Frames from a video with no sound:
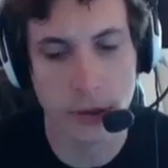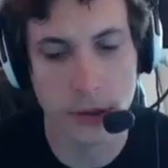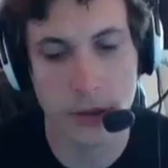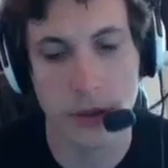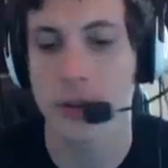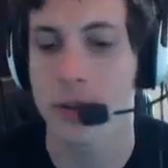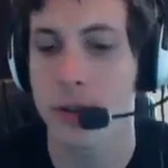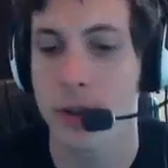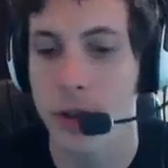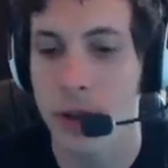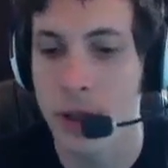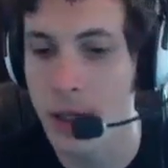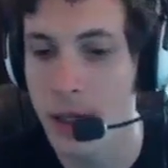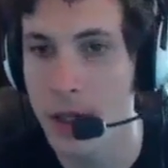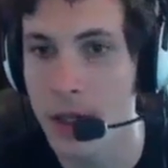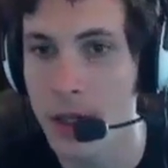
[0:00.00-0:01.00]
go, go.
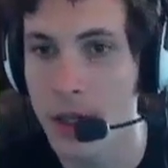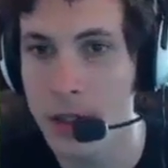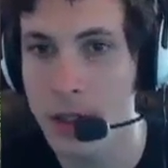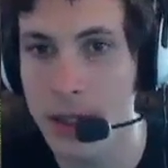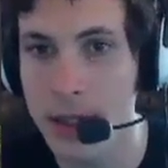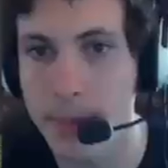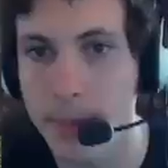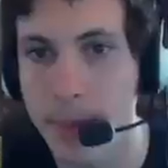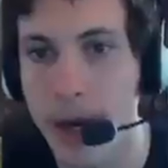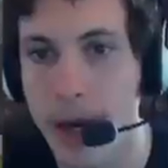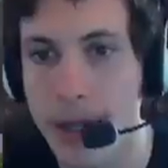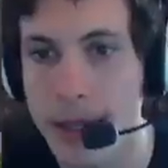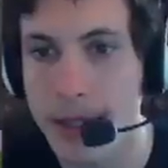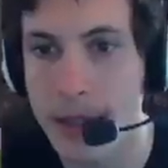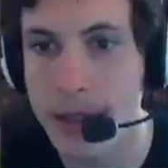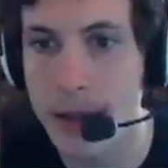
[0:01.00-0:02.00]
Good
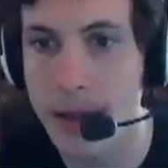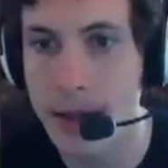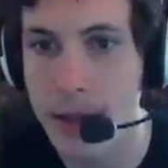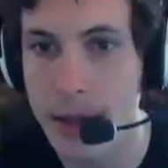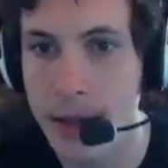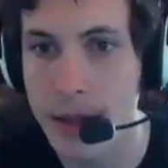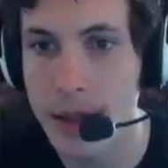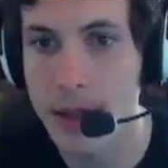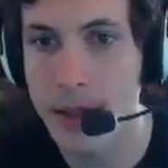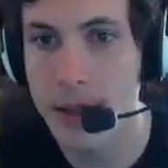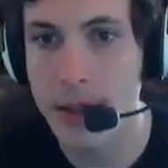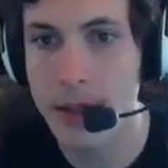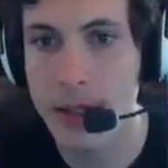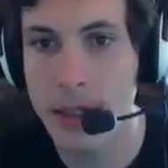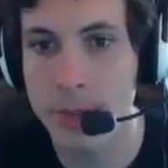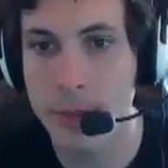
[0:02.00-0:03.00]
bird.
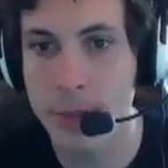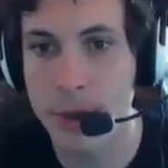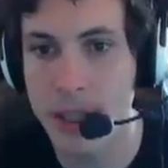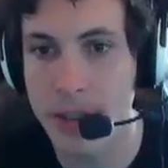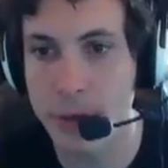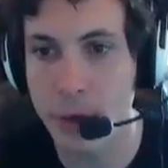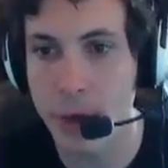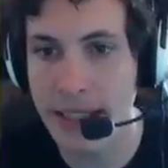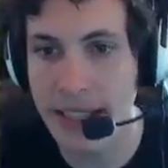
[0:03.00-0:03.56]
Good bird. Avoid